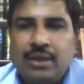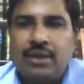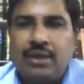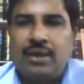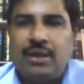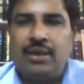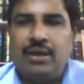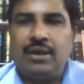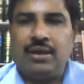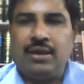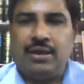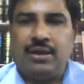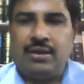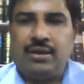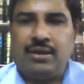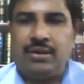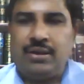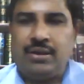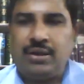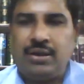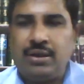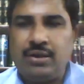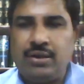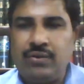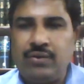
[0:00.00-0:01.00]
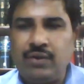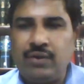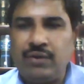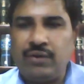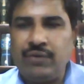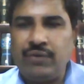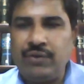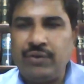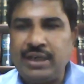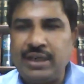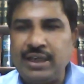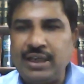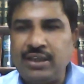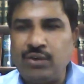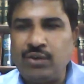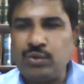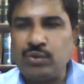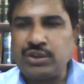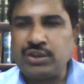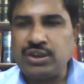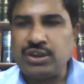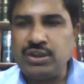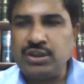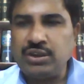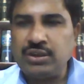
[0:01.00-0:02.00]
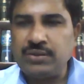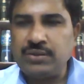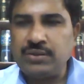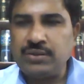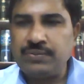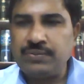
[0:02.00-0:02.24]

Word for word: Uh, we will take the questions.